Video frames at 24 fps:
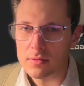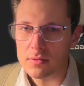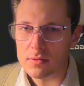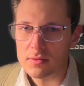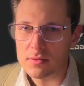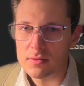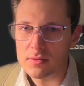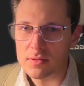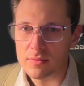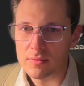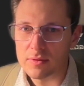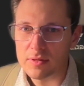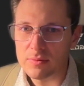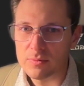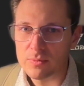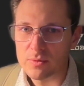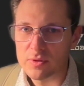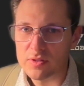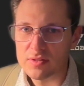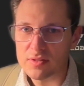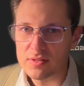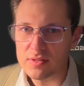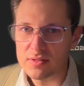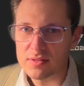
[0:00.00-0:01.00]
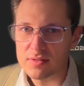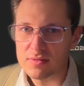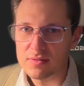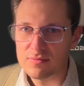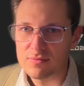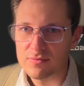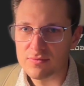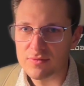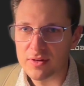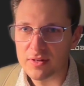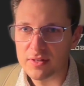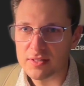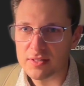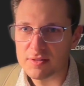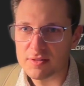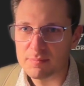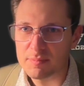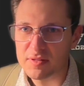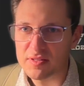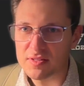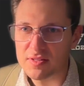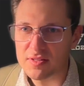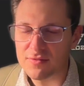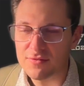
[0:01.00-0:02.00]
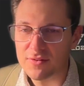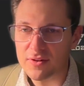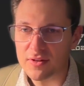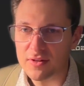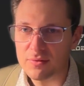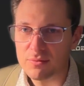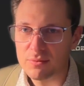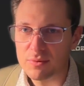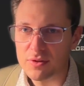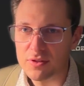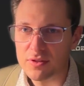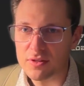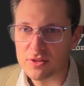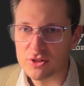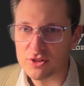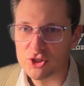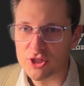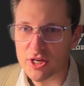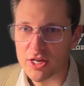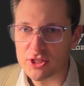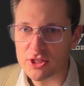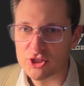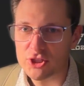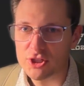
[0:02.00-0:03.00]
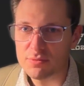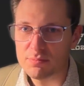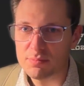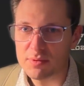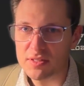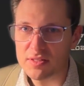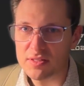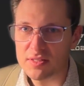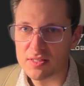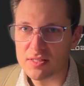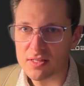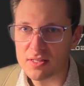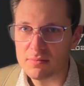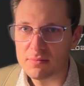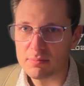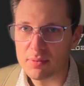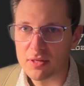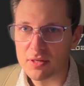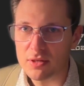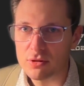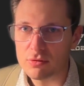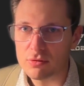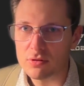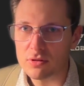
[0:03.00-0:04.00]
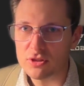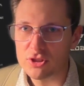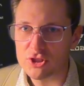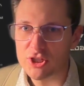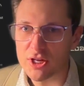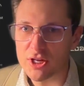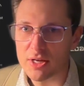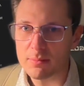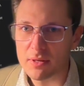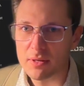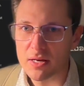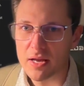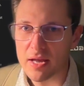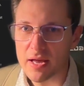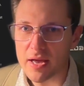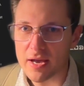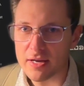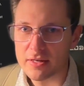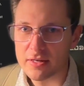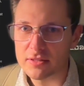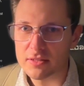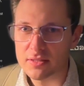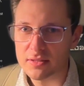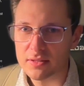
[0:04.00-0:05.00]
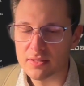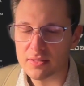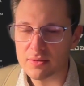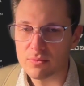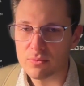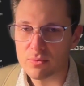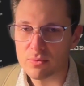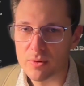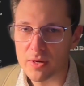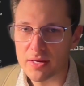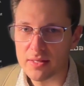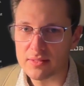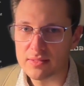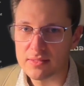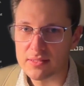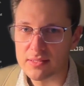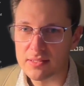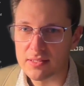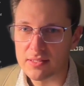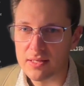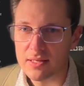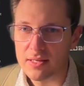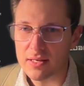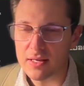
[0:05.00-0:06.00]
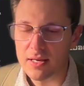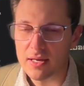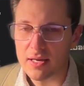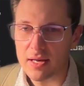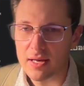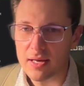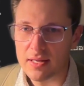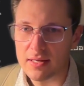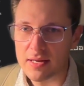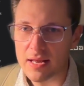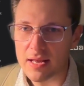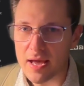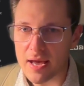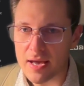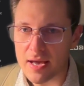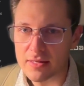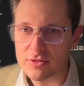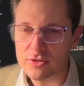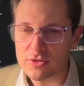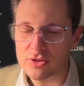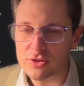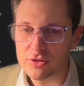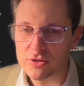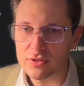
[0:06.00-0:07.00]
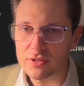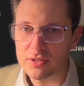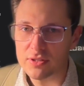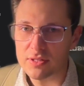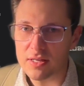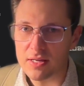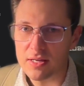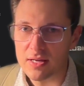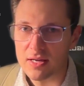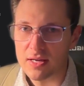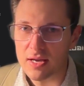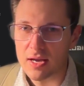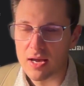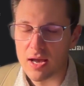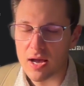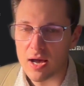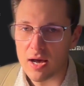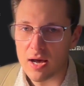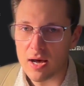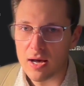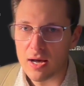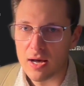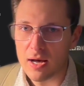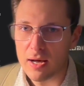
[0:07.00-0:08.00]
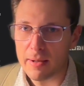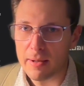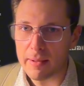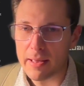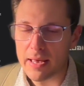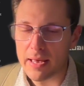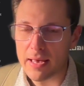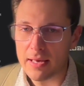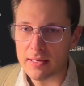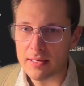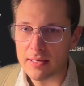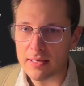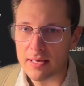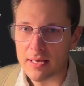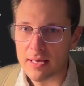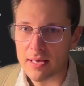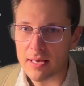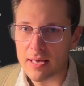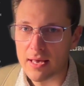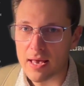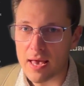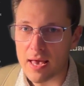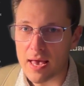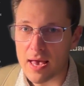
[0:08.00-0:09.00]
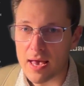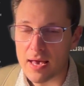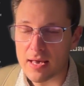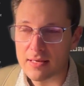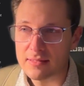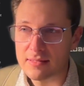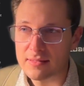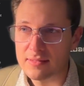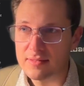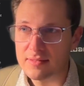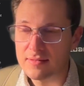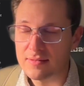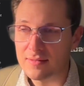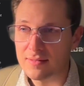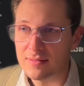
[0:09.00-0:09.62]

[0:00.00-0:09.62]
So it wasn't very specific within ChatGPT, but Google Gemini actually went and answered uh, as